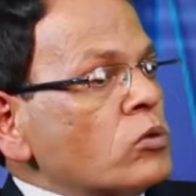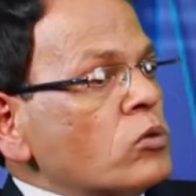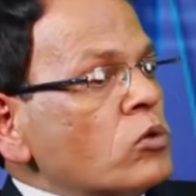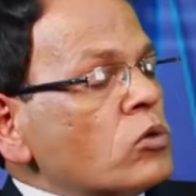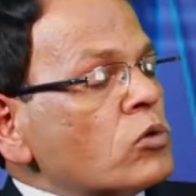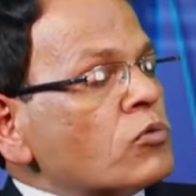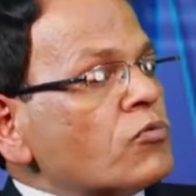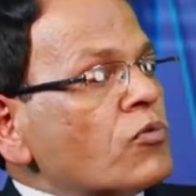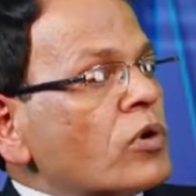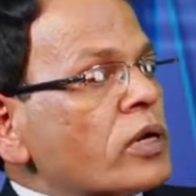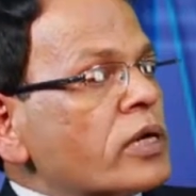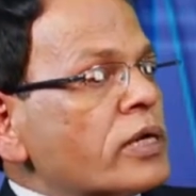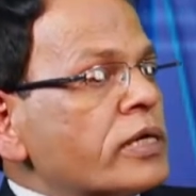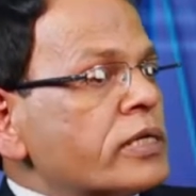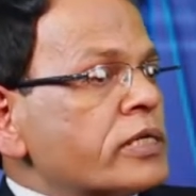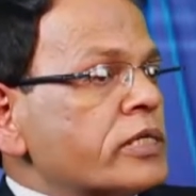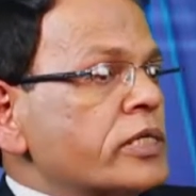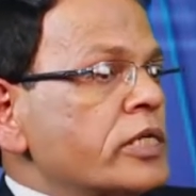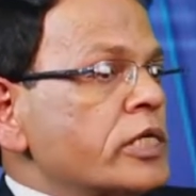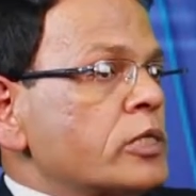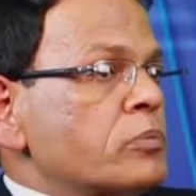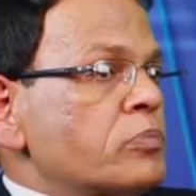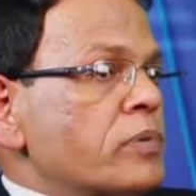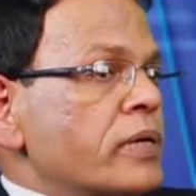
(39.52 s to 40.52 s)
When you look for
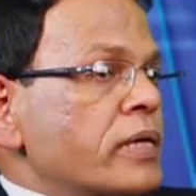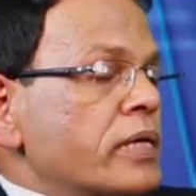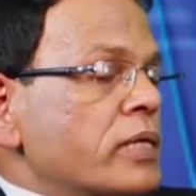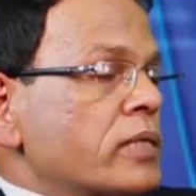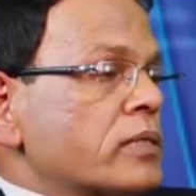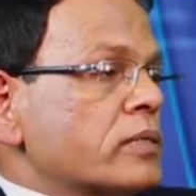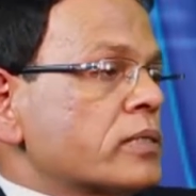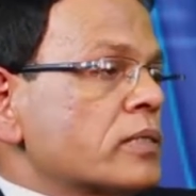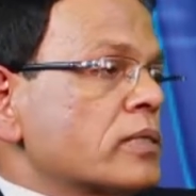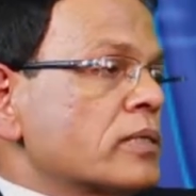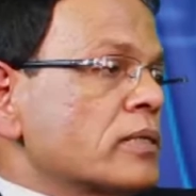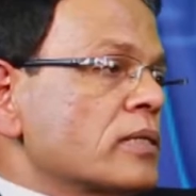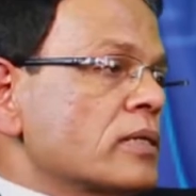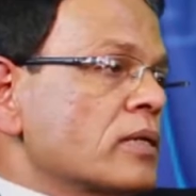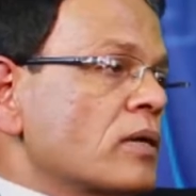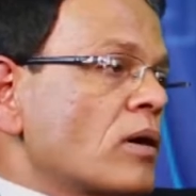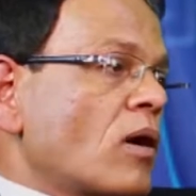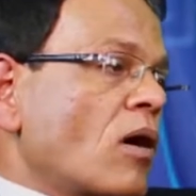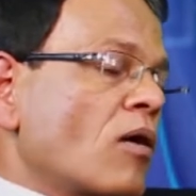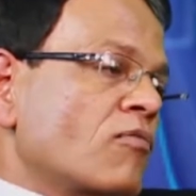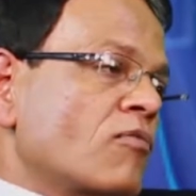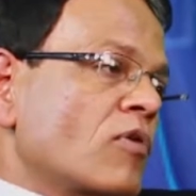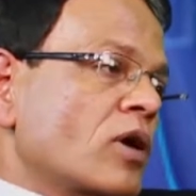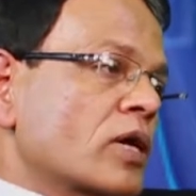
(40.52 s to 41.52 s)
a treatment
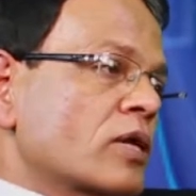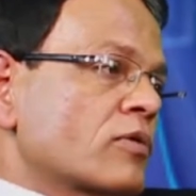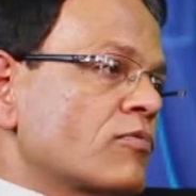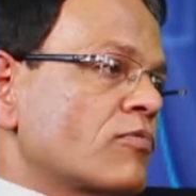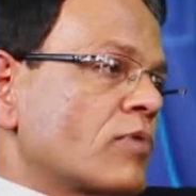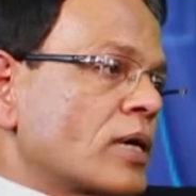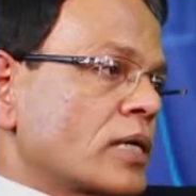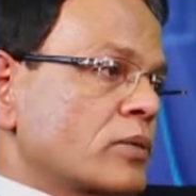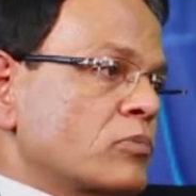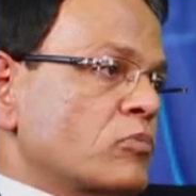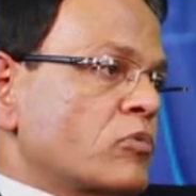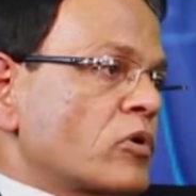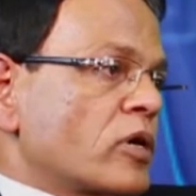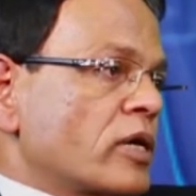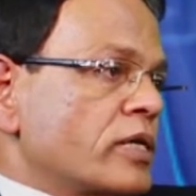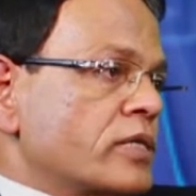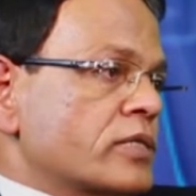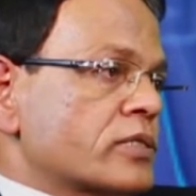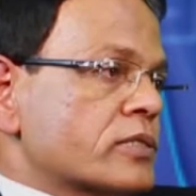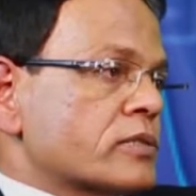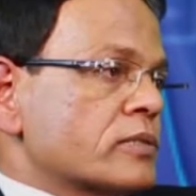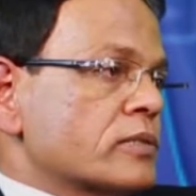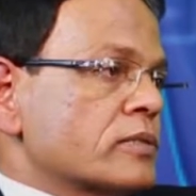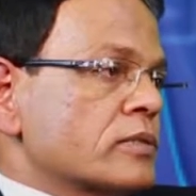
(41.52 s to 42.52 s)
for a
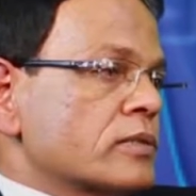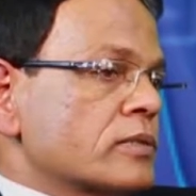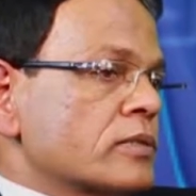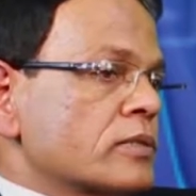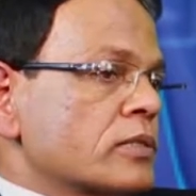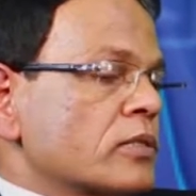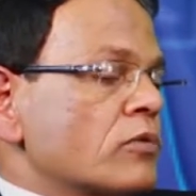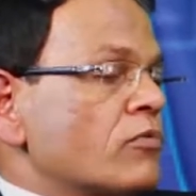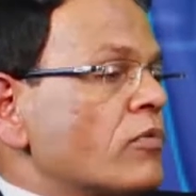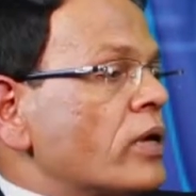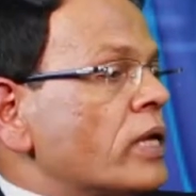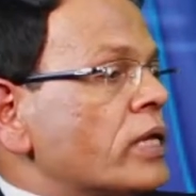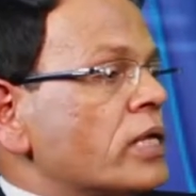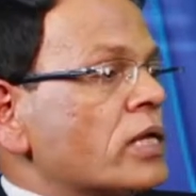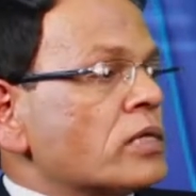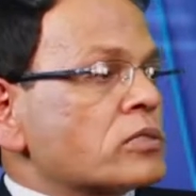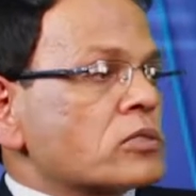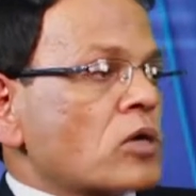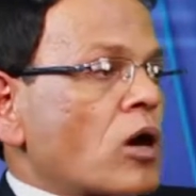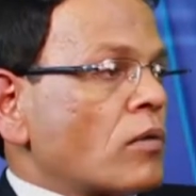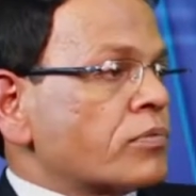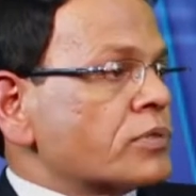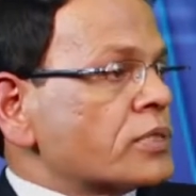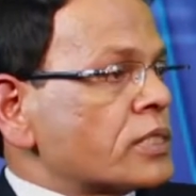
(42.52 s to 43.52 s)
fibroids, the
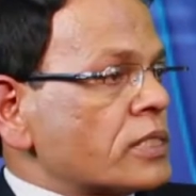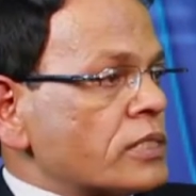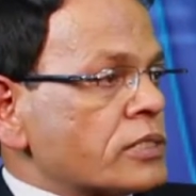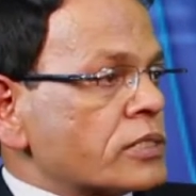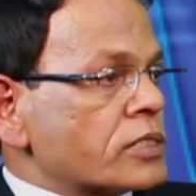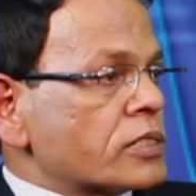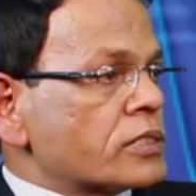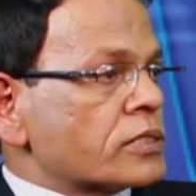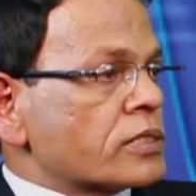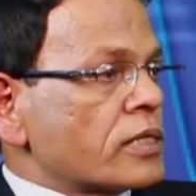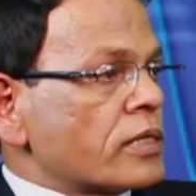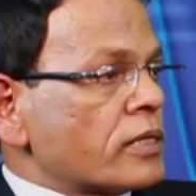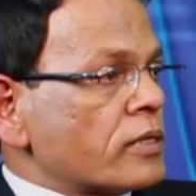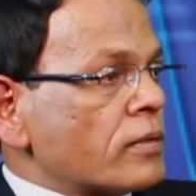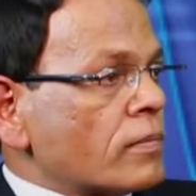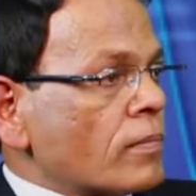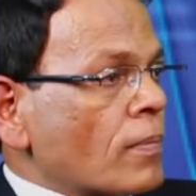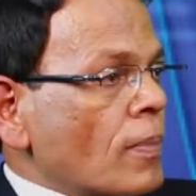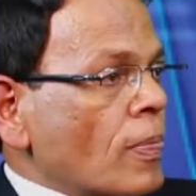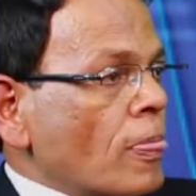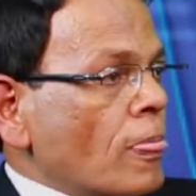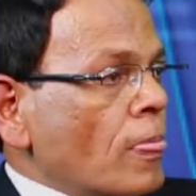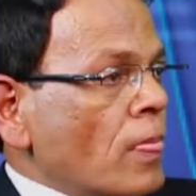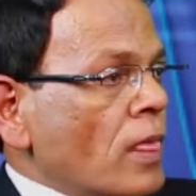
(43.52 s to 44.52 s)
various options is
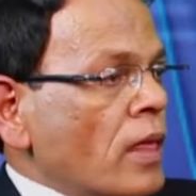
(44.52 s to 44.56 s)
there.